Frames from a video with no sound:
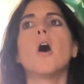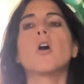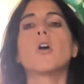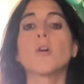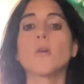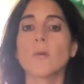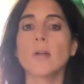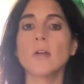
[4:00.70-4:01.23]

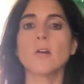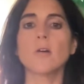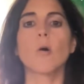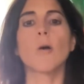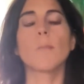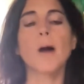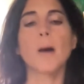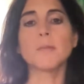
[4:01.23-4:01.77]
career
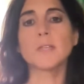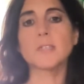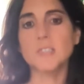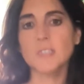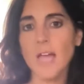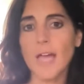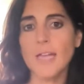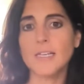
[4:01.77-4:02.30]
or public
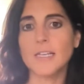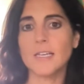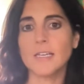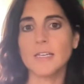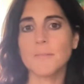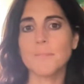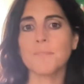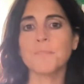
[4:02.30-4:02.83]

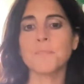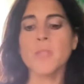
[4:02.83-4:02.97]
standing.